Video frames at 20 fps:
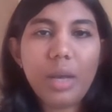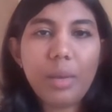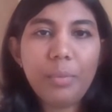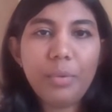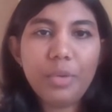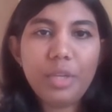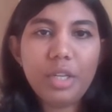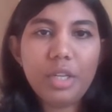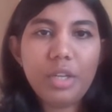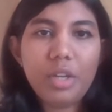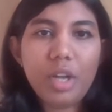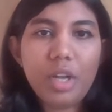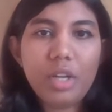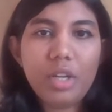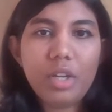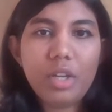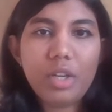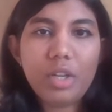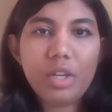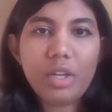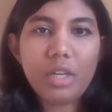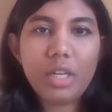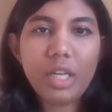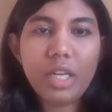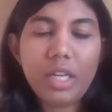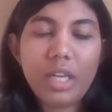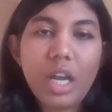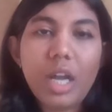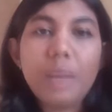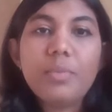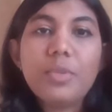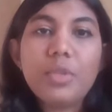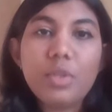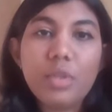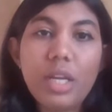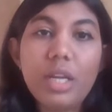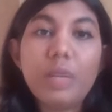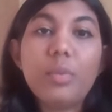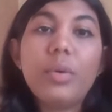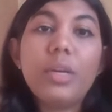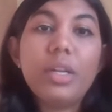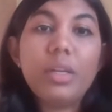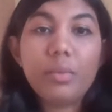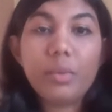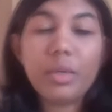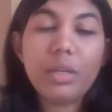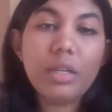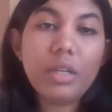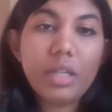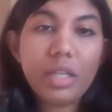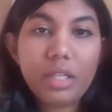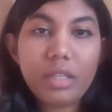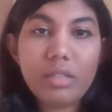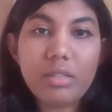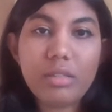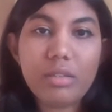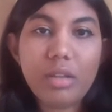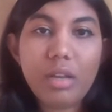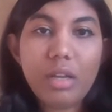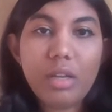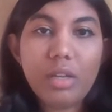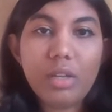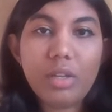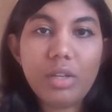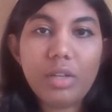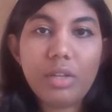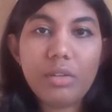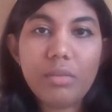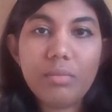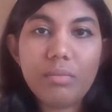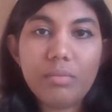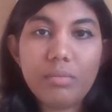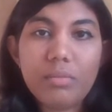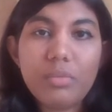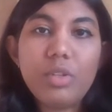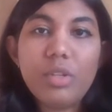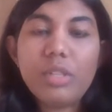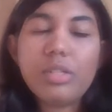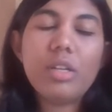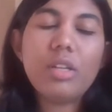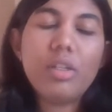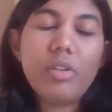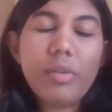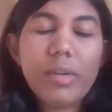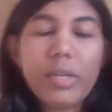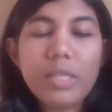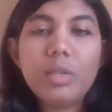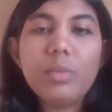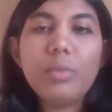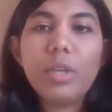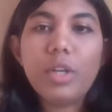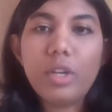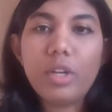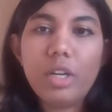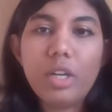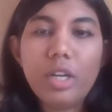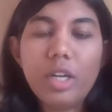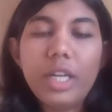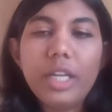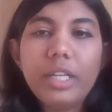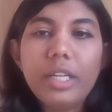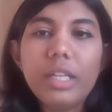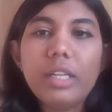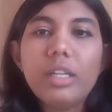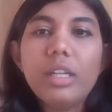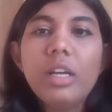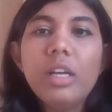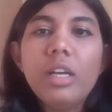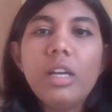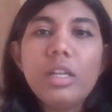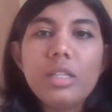put it on your GitHub so that whenever it's on your resume or on LinkedIn.